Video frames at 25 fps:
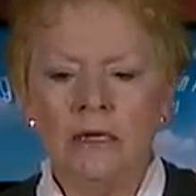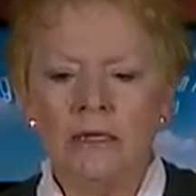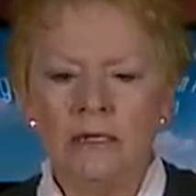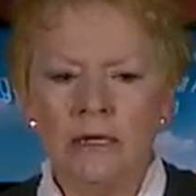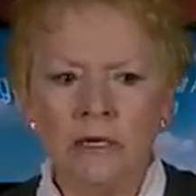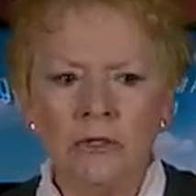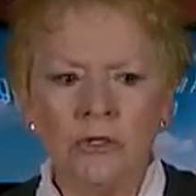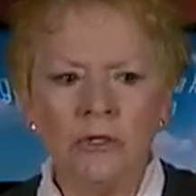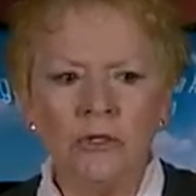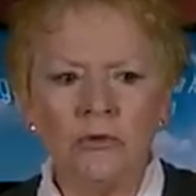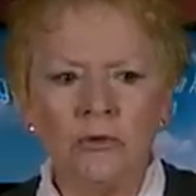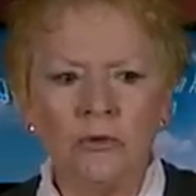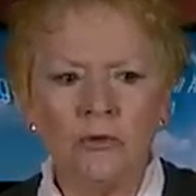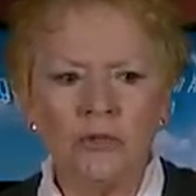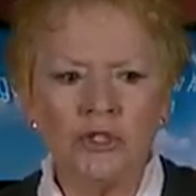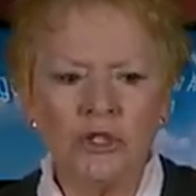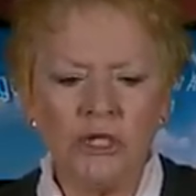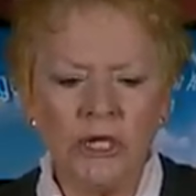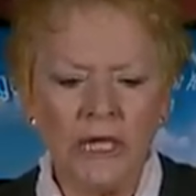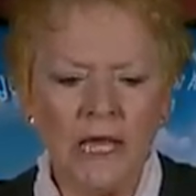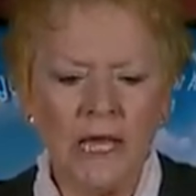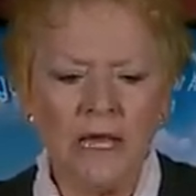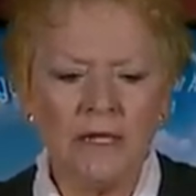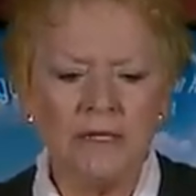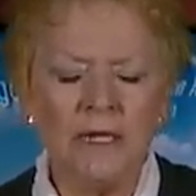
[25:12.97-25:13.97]
Now, you know,
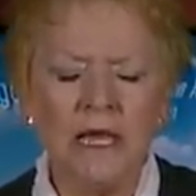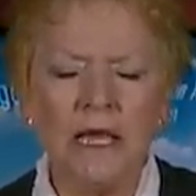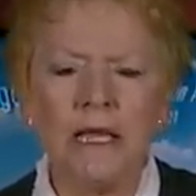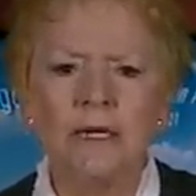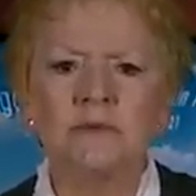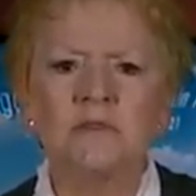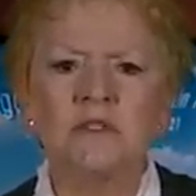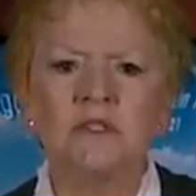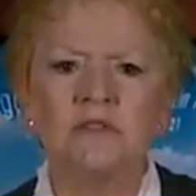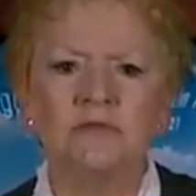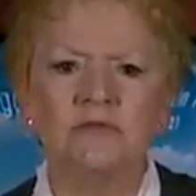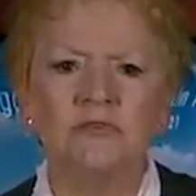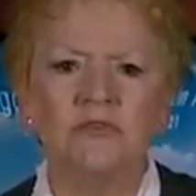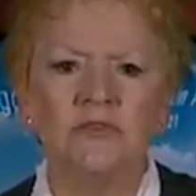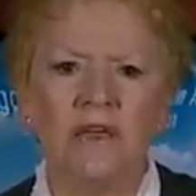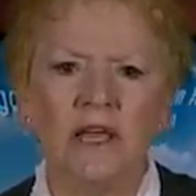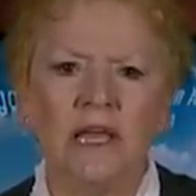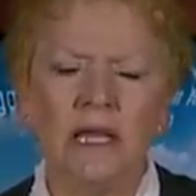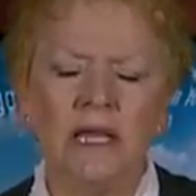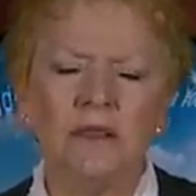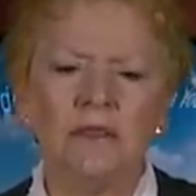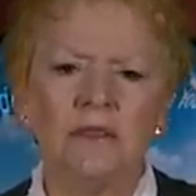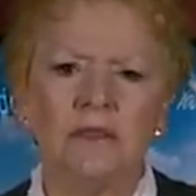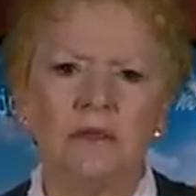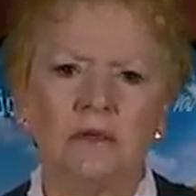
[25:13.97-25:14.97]
she had to have some
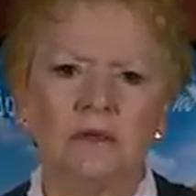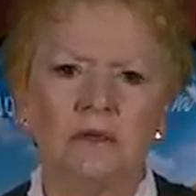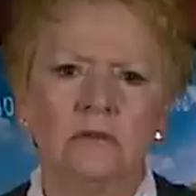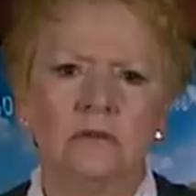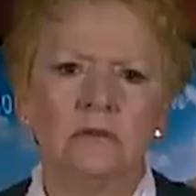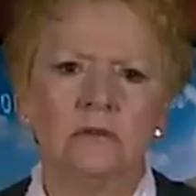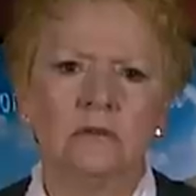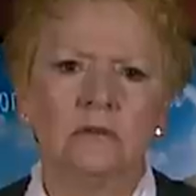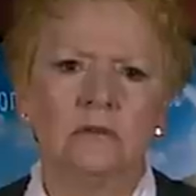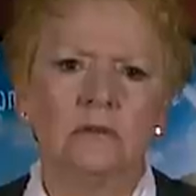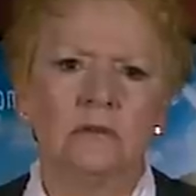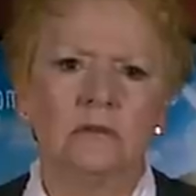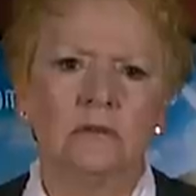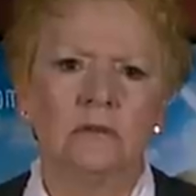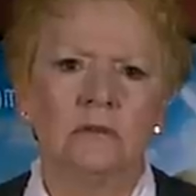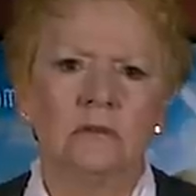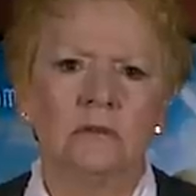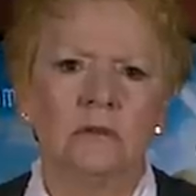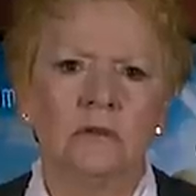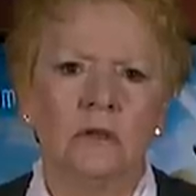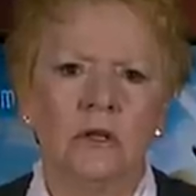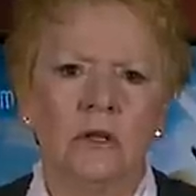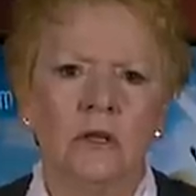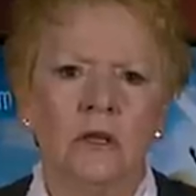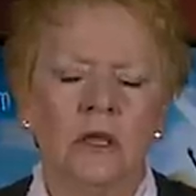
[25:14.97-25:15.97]
faith
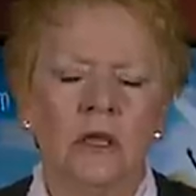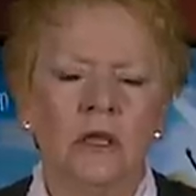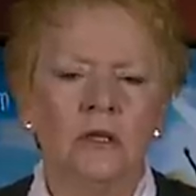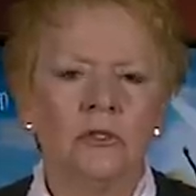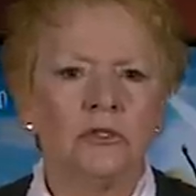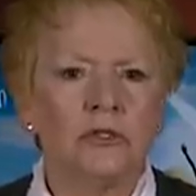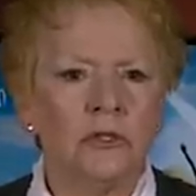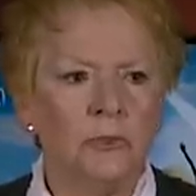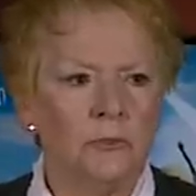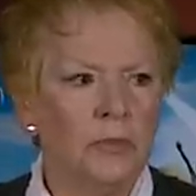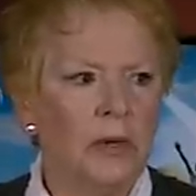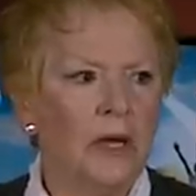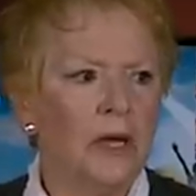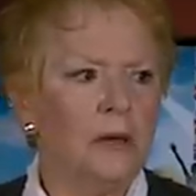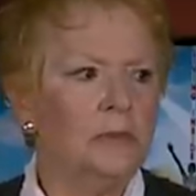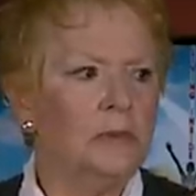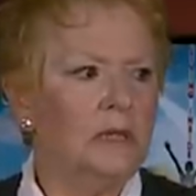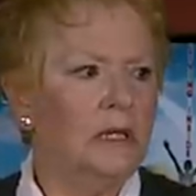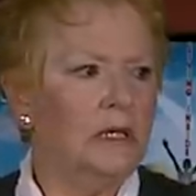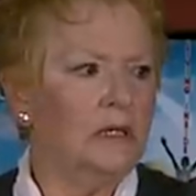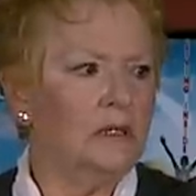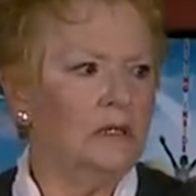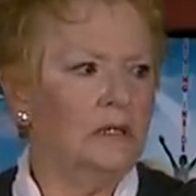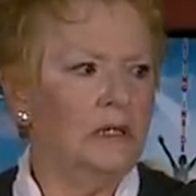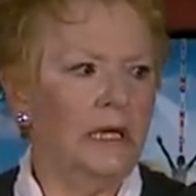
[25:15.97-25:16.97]
to
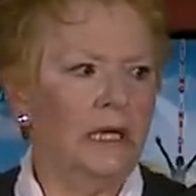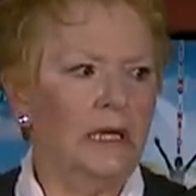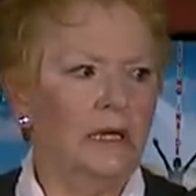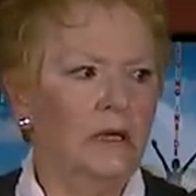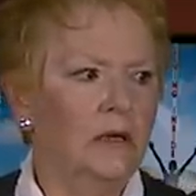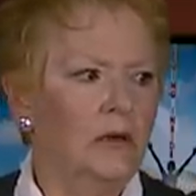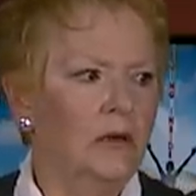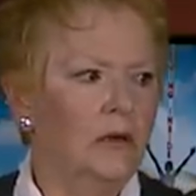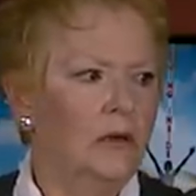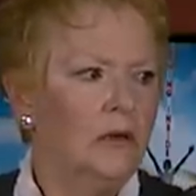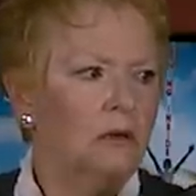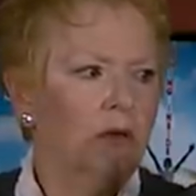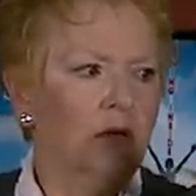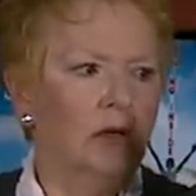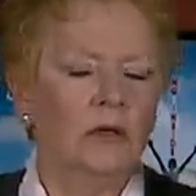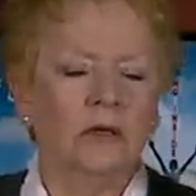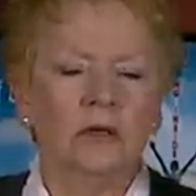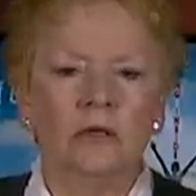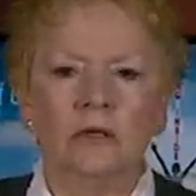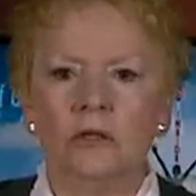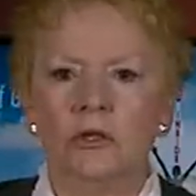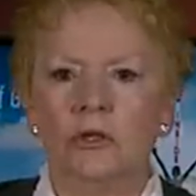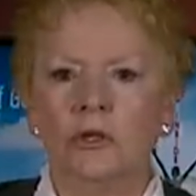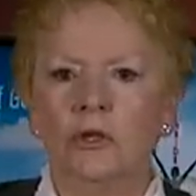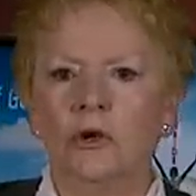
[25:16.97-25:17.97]
publicly
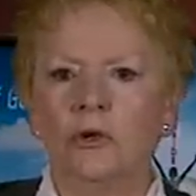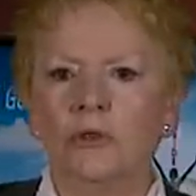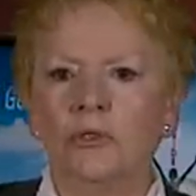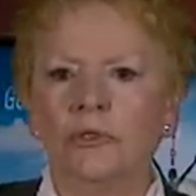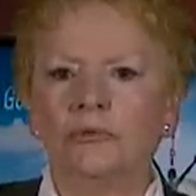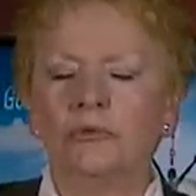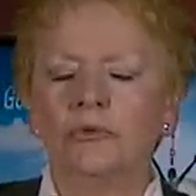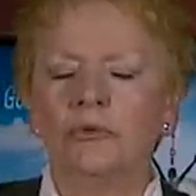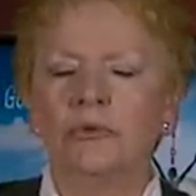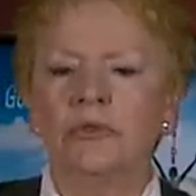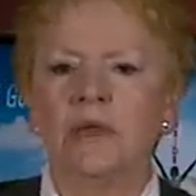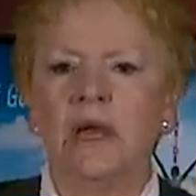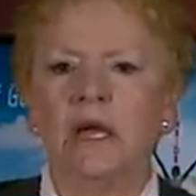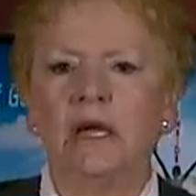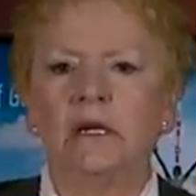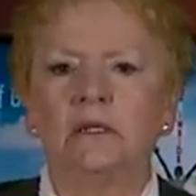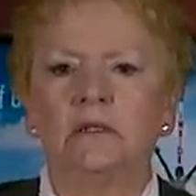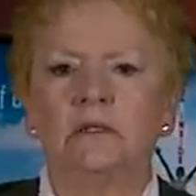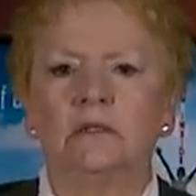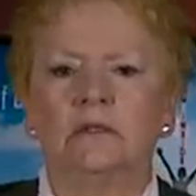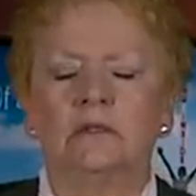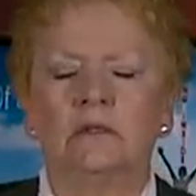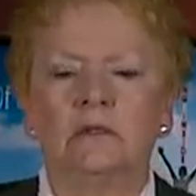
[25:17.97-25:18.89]
go through that.